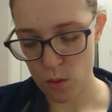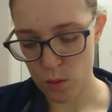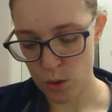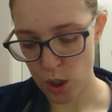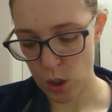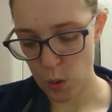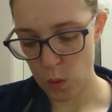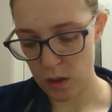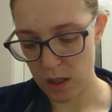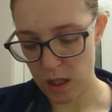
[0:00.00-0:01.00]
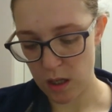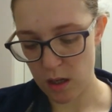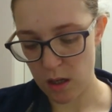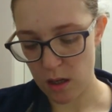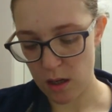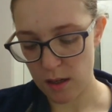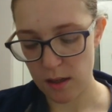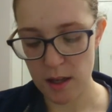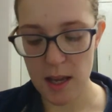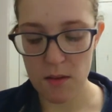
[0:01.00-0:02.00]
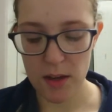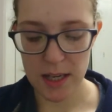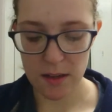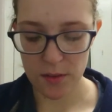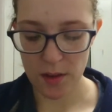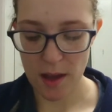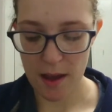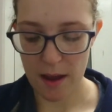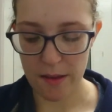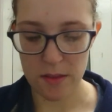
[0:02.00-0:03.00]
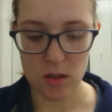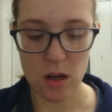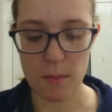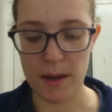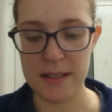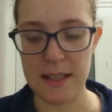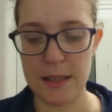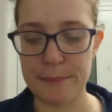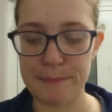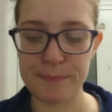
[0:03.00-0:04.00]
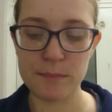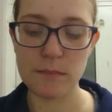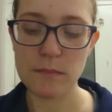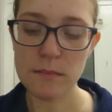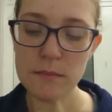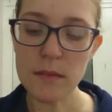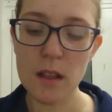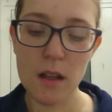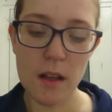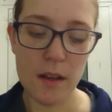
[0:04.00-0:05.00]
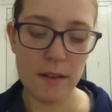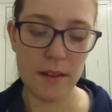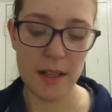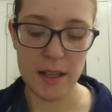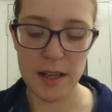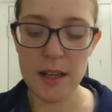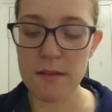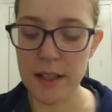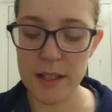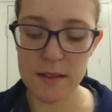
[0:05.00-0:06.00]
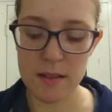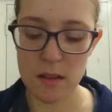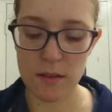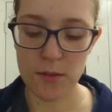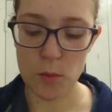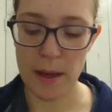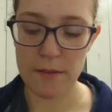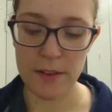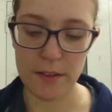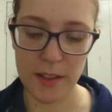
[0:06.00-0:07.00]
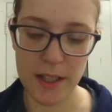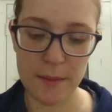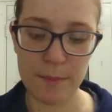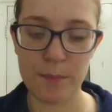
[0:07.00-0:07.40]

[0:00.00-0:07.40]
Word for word: on to the earring gift set and the charm bracelet. The earrings are £4.50,